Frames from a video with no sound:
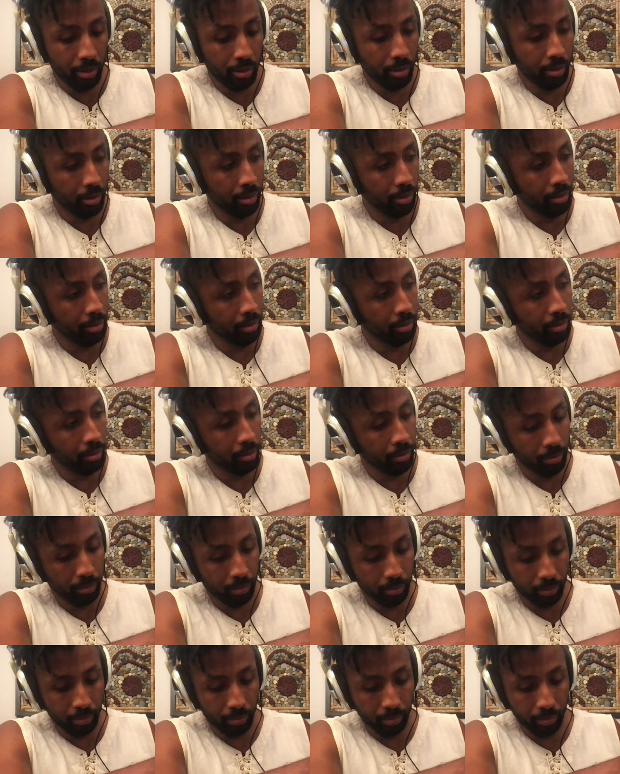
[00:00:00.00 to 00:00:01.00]

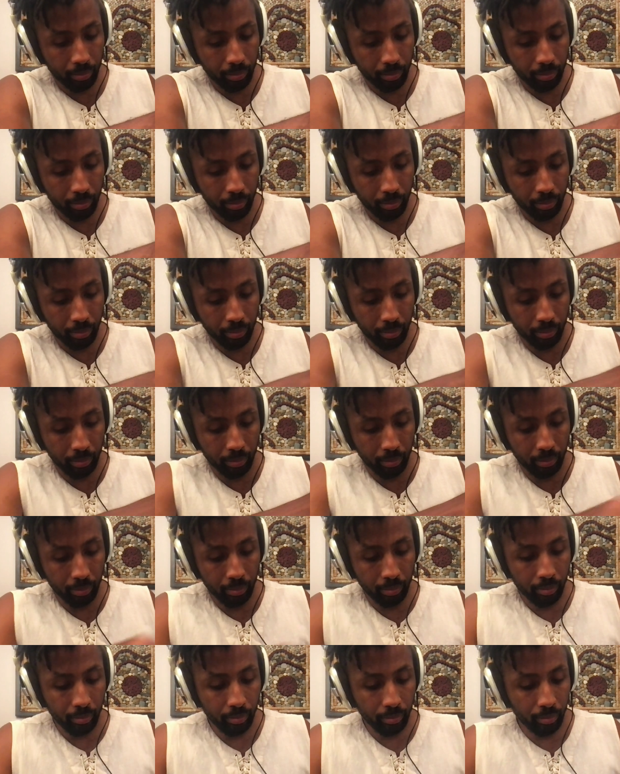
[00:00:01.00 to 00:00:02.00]

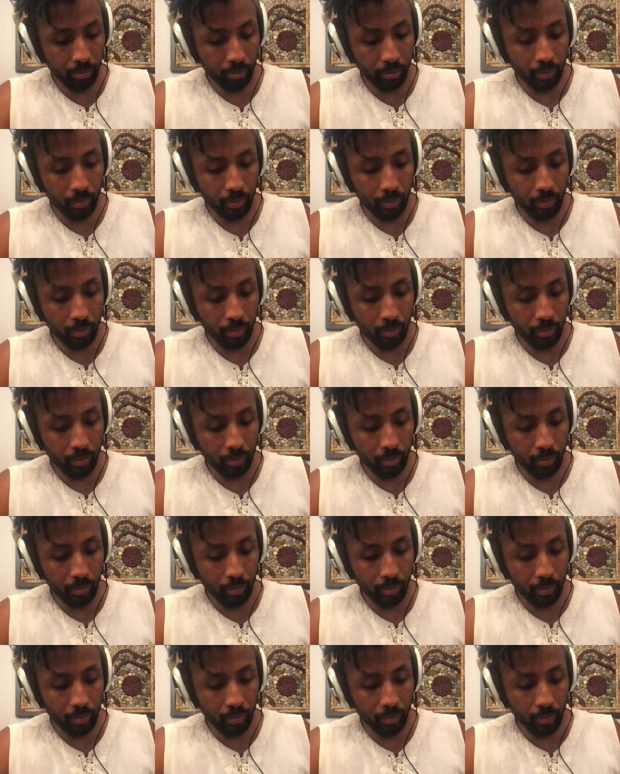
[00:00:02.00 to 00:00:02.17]
No one is speaking in this clip.